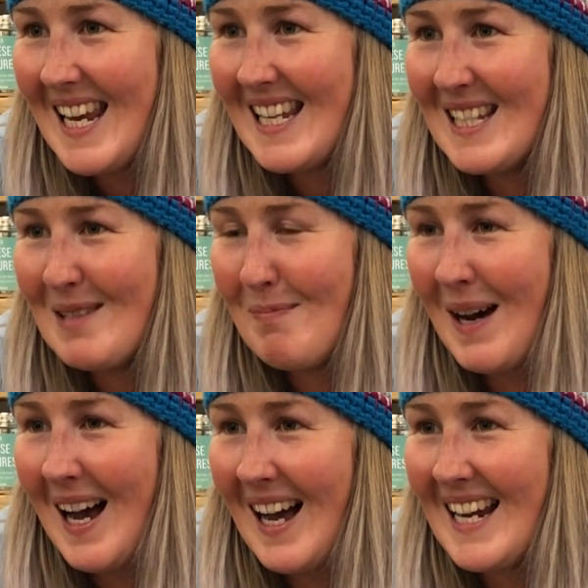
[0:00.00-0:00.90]
It's
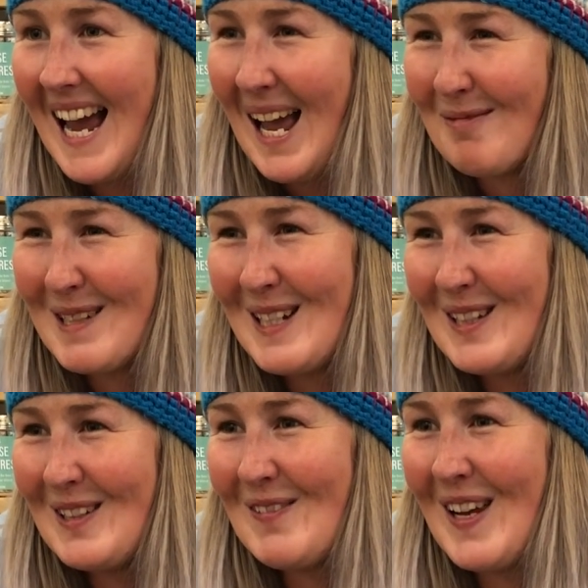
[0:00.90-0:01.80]
my
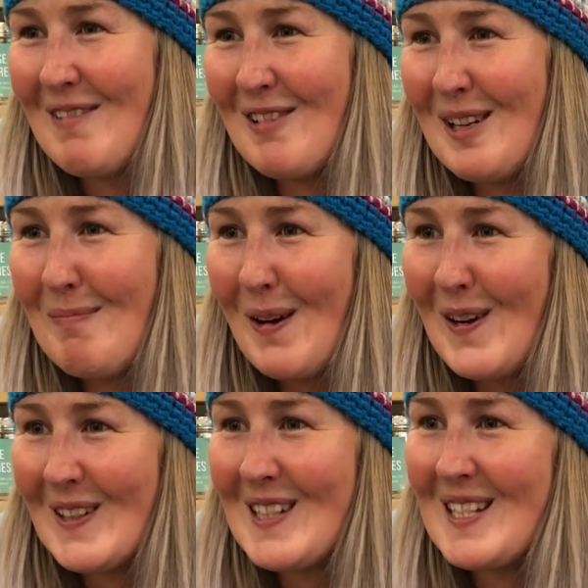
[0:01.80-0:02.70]
absolute favourite
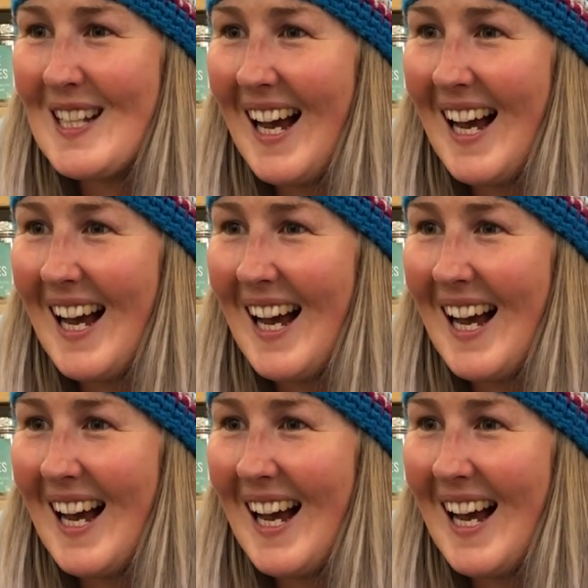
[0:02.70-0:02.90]
box.